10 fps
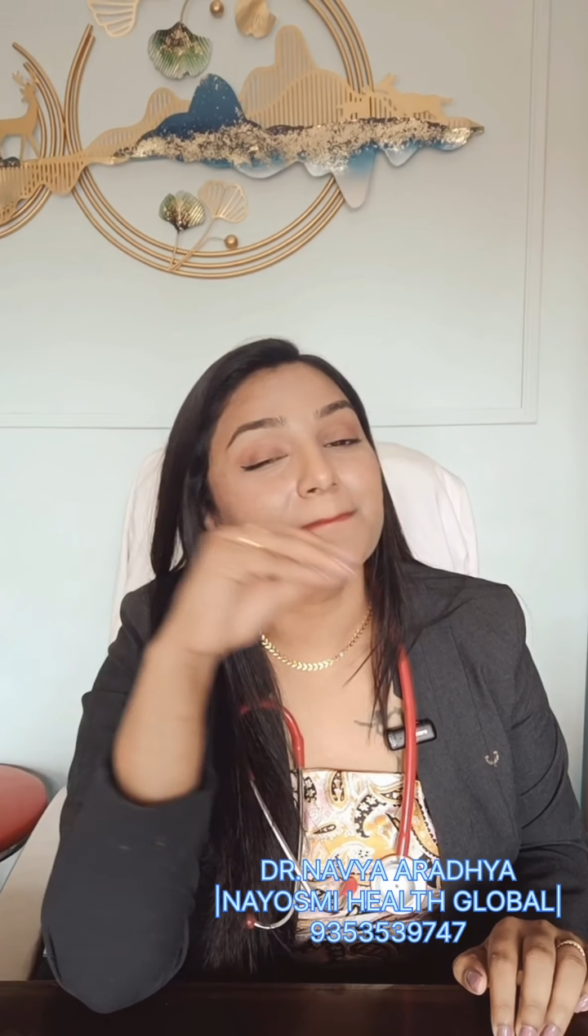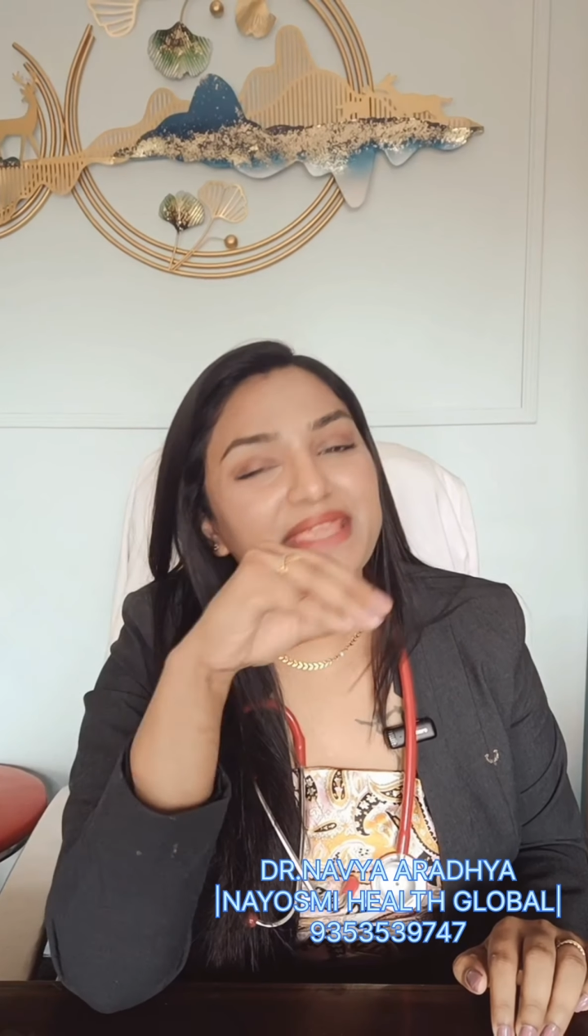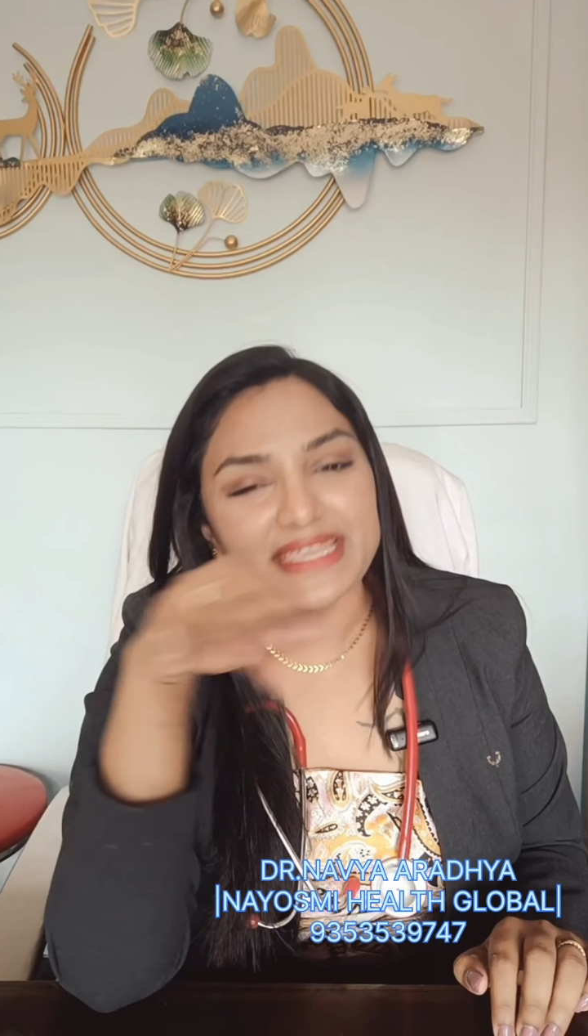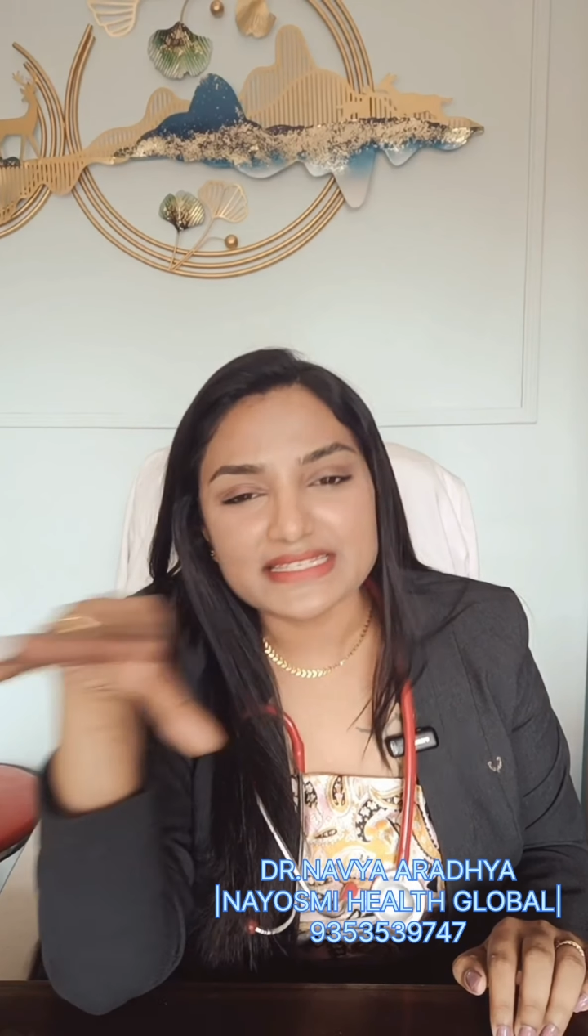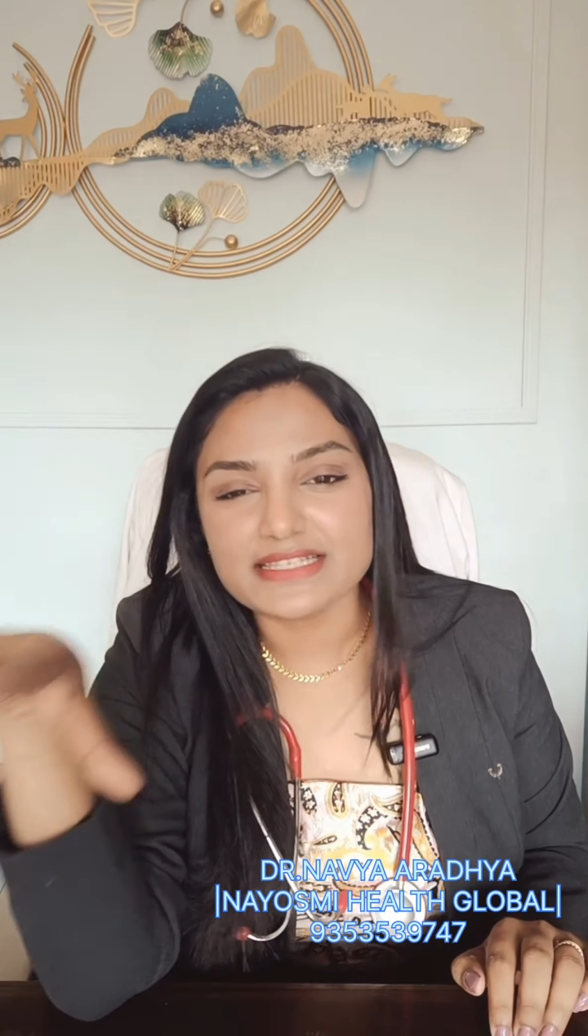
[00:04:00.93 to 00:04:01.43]

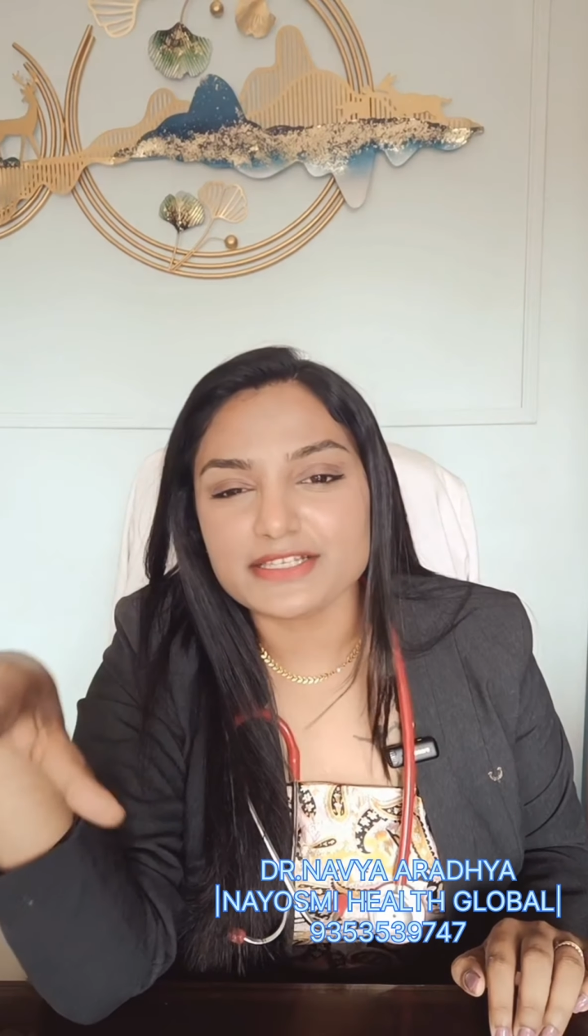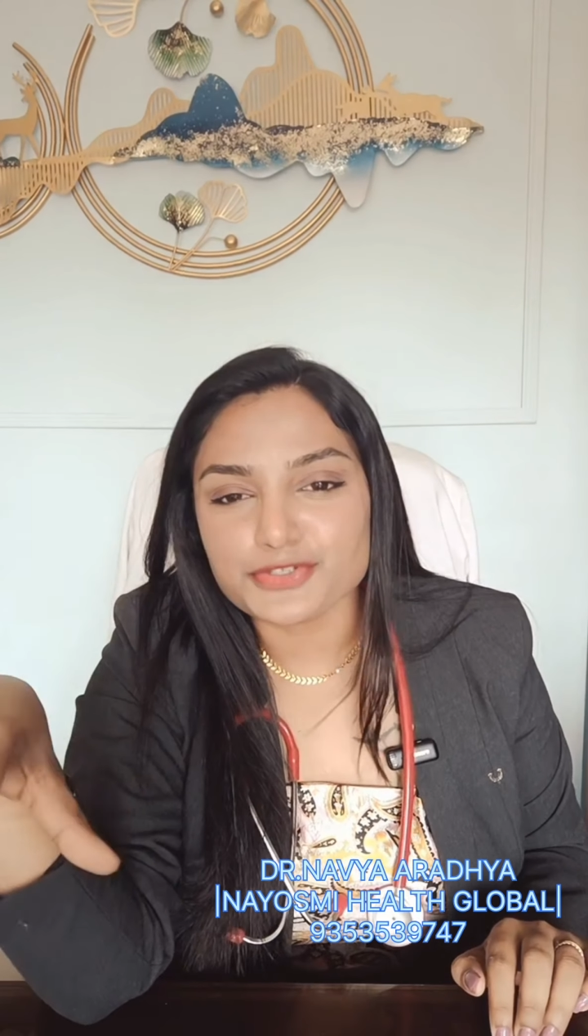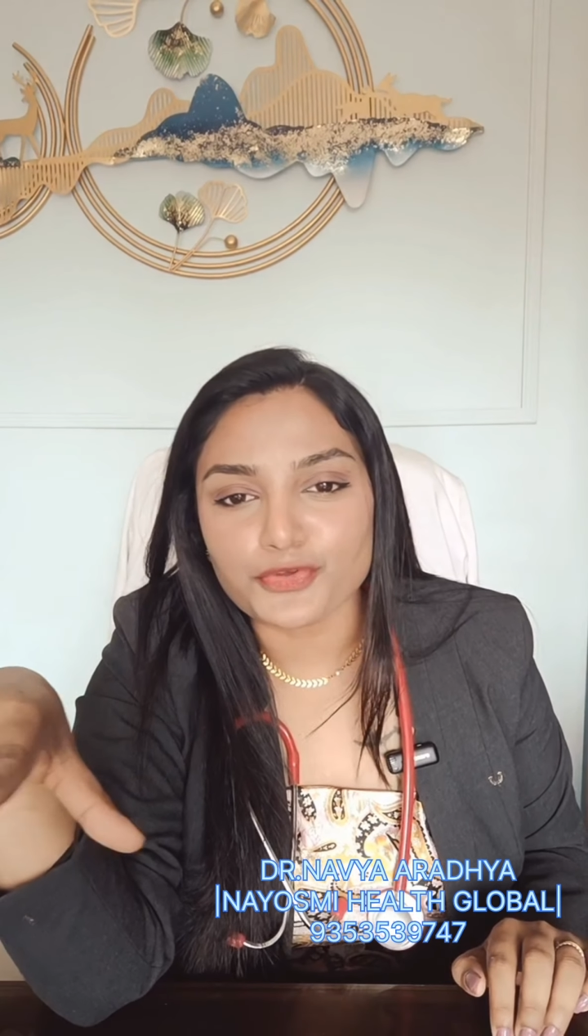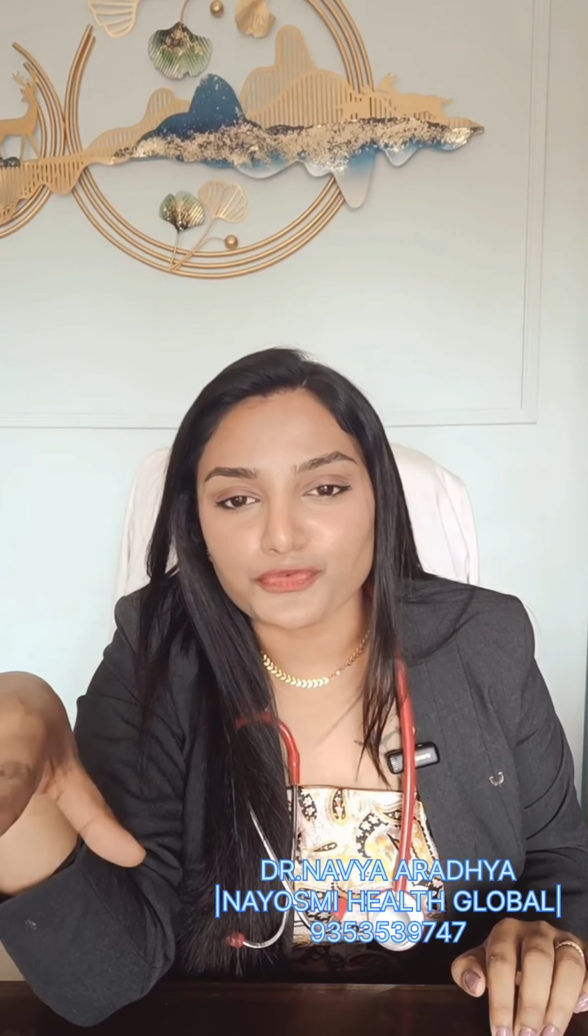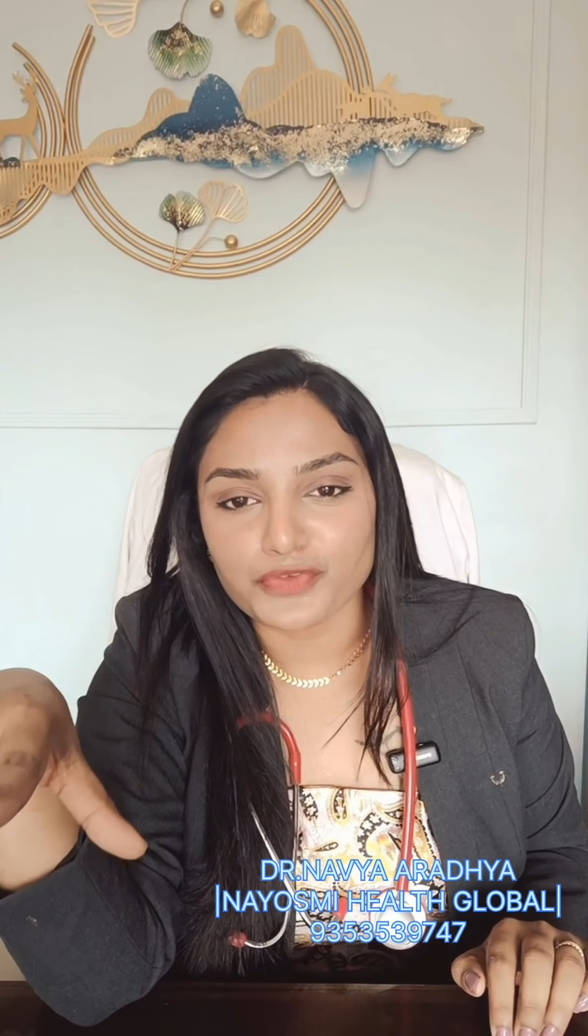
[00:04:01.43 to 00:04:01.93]

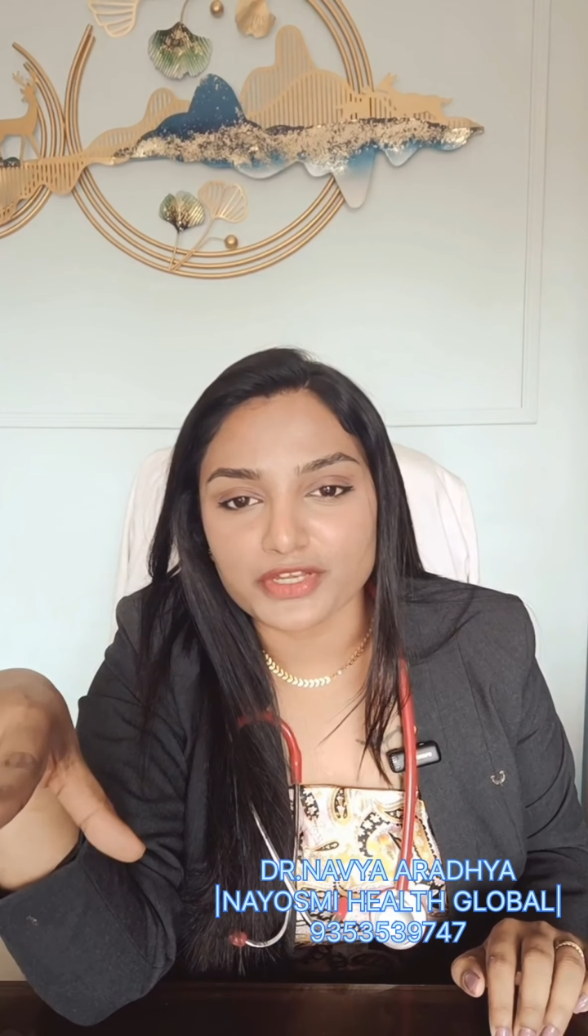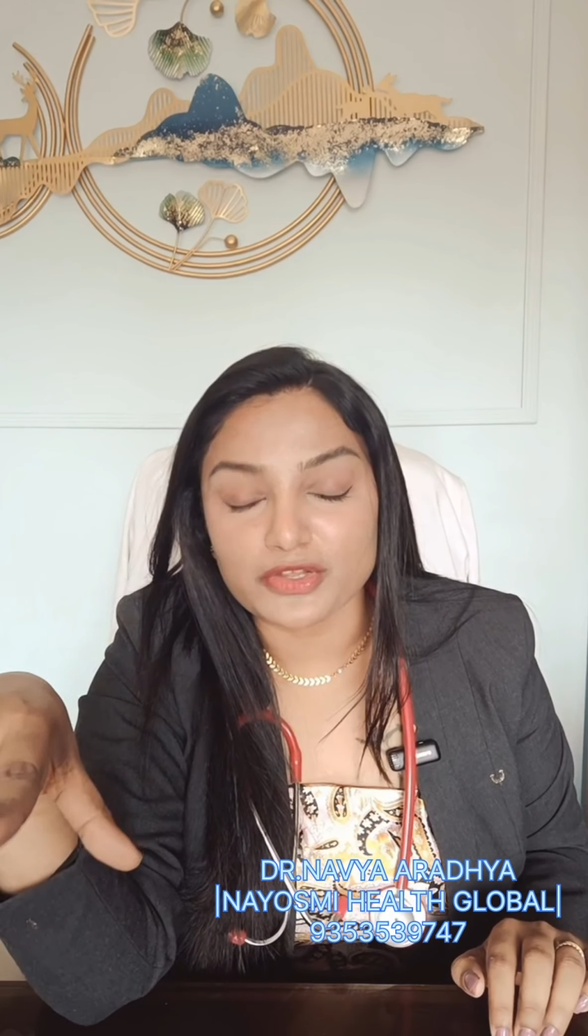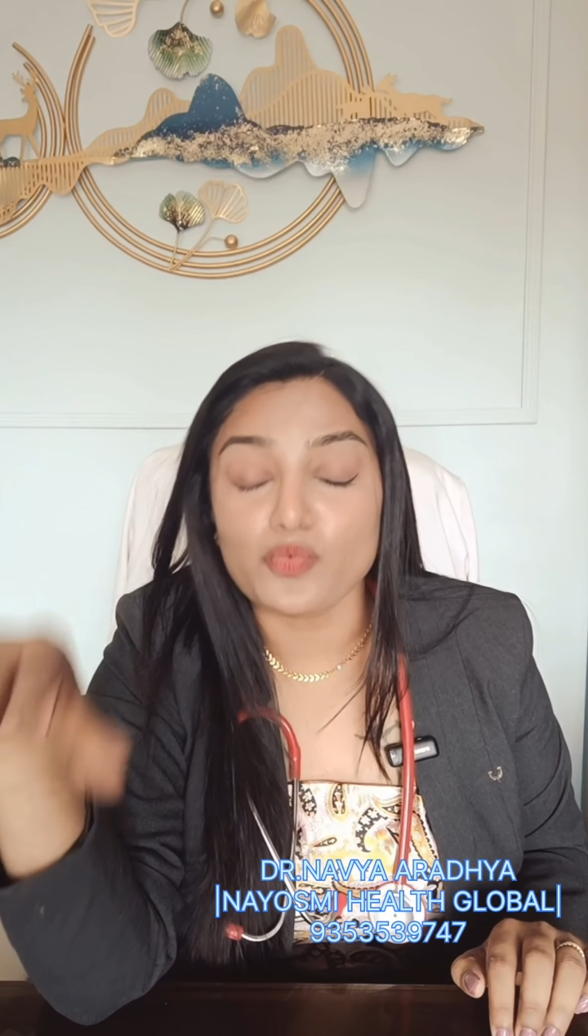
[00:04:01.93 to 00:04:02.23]
basics of it,